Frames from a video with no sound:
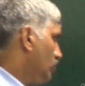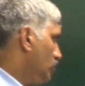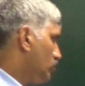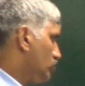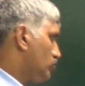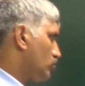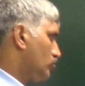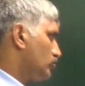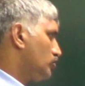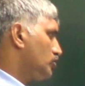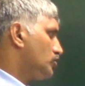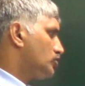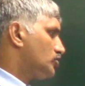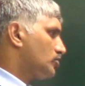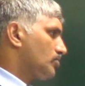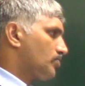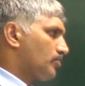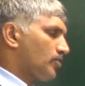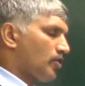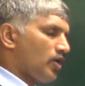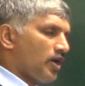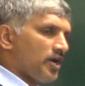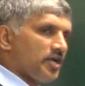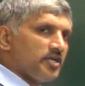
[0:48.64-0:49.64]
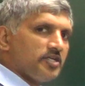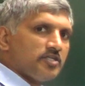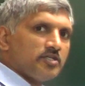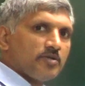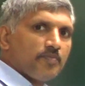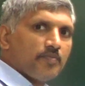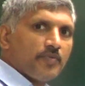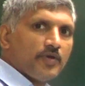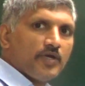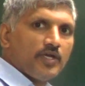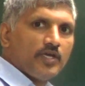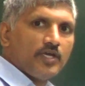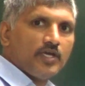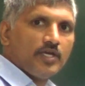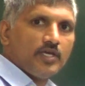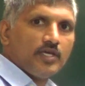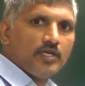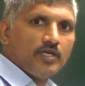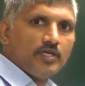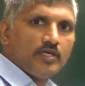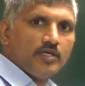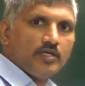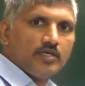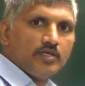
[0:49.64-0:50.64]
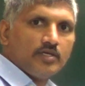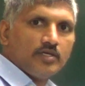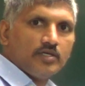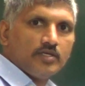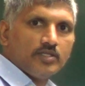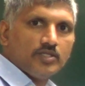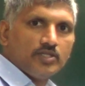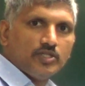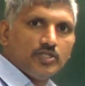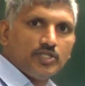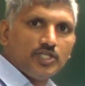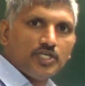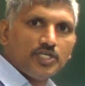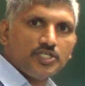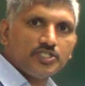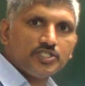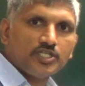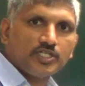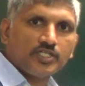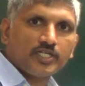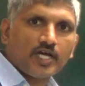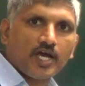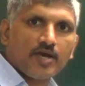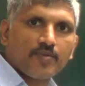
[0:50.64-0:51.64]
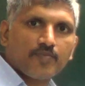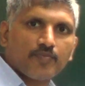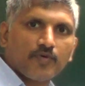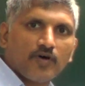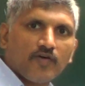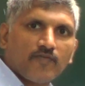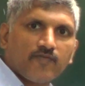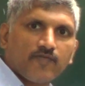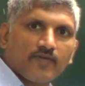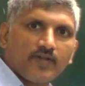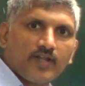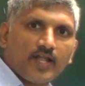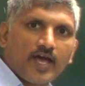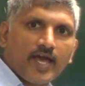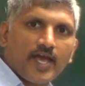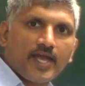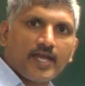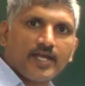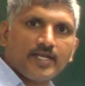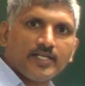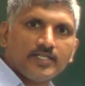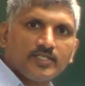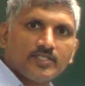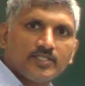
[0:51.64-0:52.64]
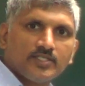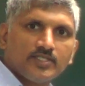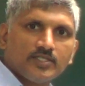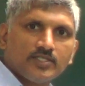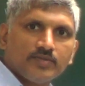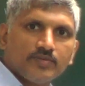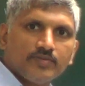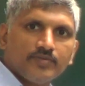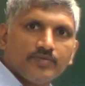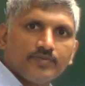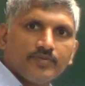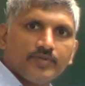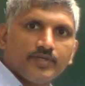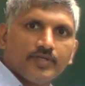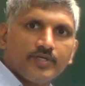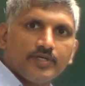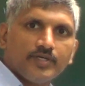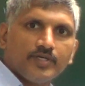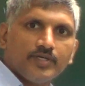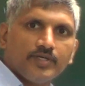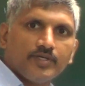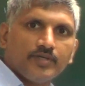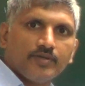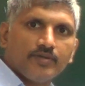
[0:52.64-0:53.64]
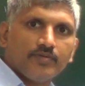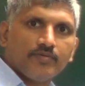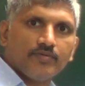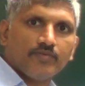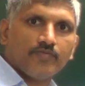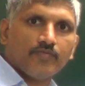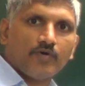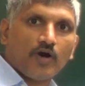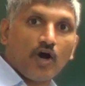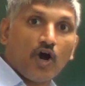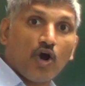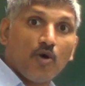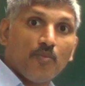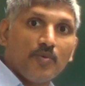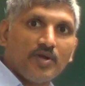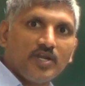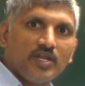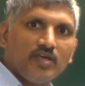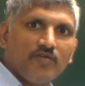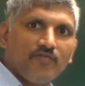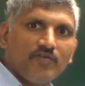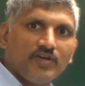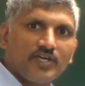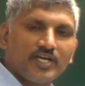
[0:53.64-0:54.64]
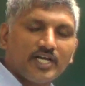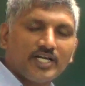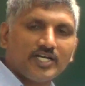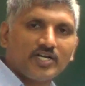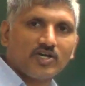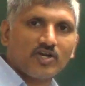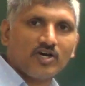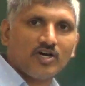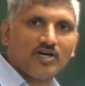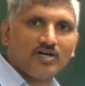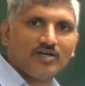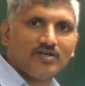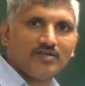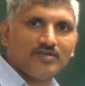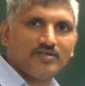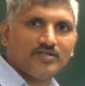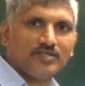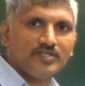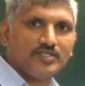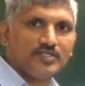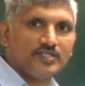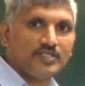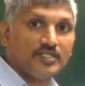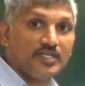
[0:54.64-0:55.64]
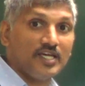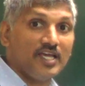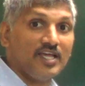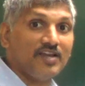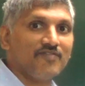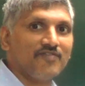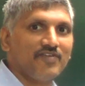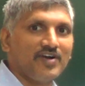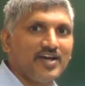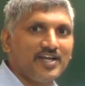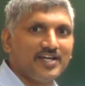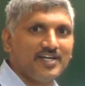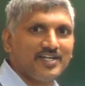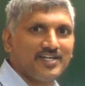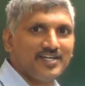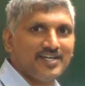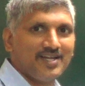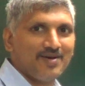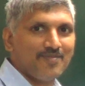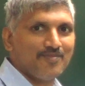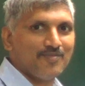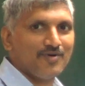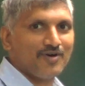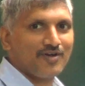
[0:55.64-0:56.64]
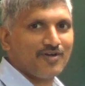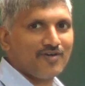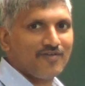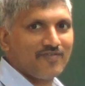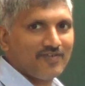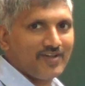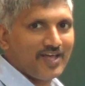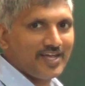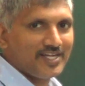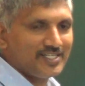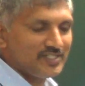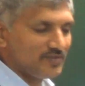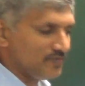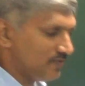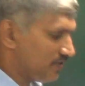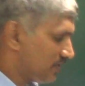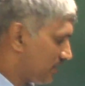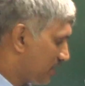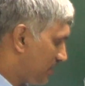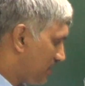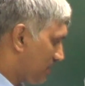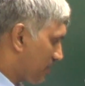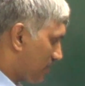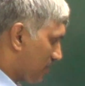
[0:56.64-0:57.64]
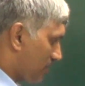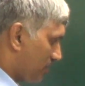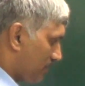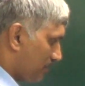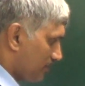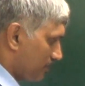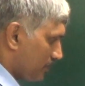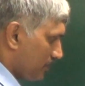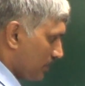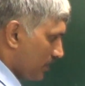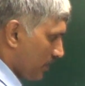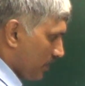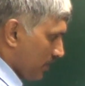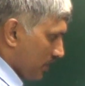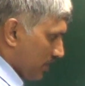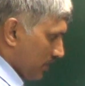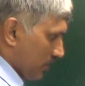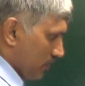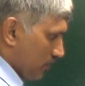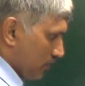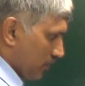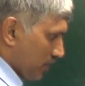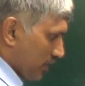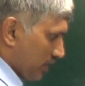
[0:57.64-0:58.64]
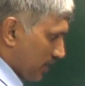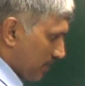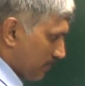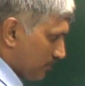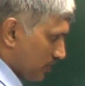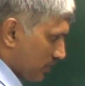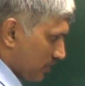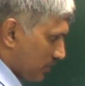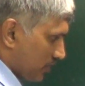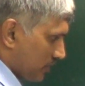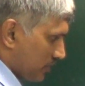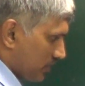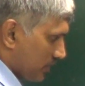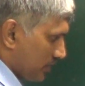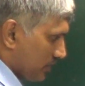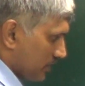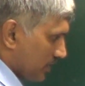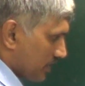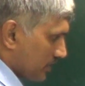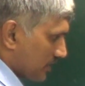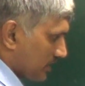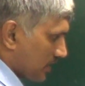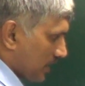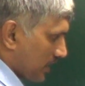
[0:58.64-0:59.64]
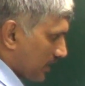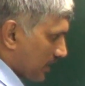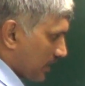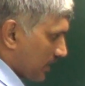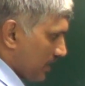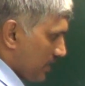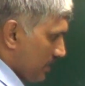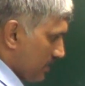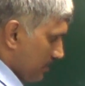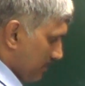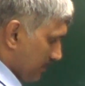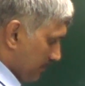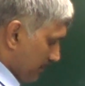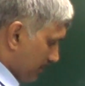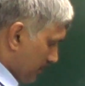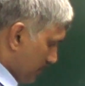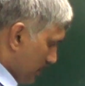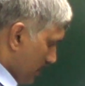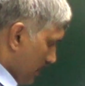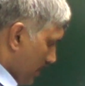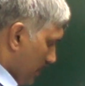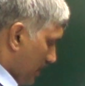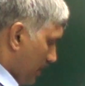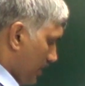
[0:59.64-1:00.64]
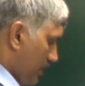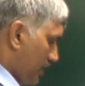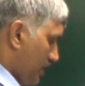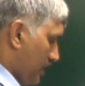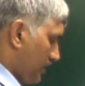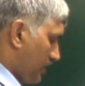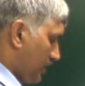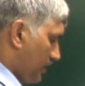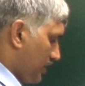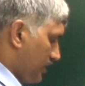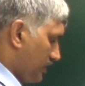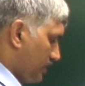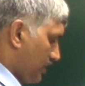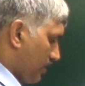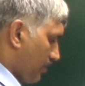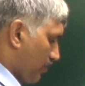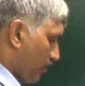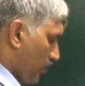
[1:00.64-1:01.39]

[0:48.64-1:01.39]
Through this point P, these type of lines, how many we can draw? Infinite number of lines we can draw. You can observe this is a circle. Here there is a